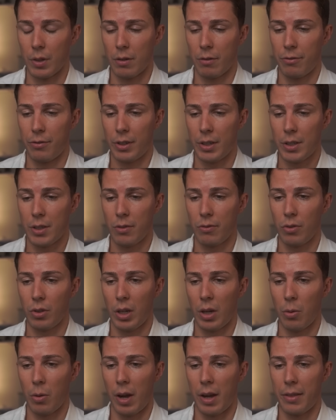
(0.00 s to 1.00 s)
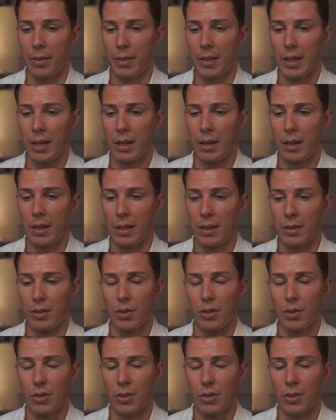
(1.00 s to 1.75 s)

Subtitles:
First of all, I think it's